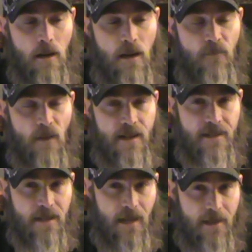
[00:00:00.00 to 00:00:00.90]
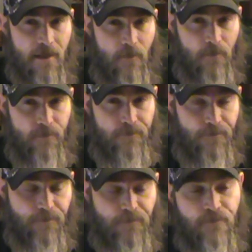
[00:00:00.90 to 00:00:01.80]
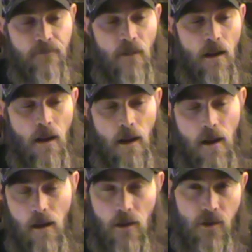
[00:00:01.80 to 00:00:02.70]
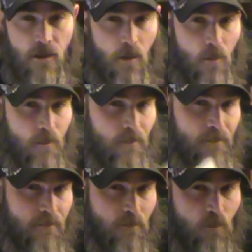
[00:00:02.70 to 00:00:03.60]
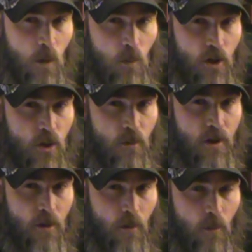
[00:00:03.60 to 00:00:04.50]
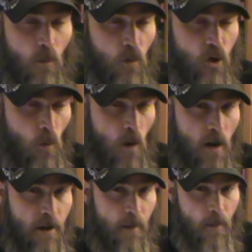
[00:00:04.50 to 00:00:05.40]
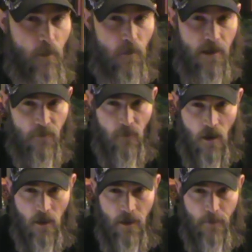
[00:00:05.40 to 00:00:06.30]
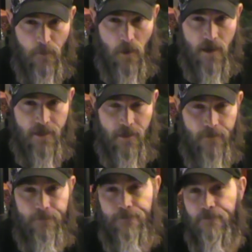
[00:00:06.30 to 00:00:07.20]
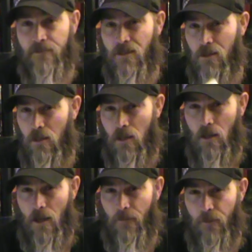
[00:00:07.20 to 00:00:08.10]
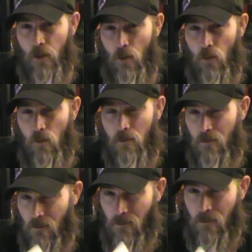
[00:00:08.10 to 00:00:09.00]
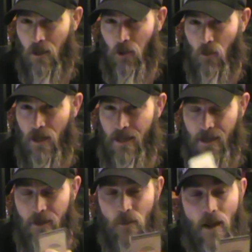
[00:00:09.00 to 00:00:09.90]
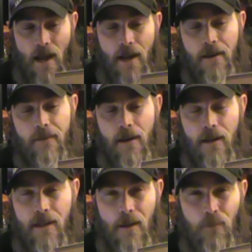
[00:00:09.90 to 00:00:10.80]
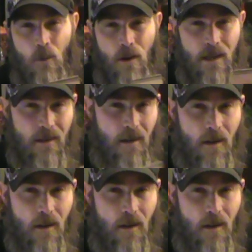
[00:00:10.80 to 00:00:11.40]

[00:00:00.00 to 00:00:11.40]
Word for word: Investigate them. So, what would you do? Would you walk into the green fog and embrace it? if you agreed to do that, then at that point,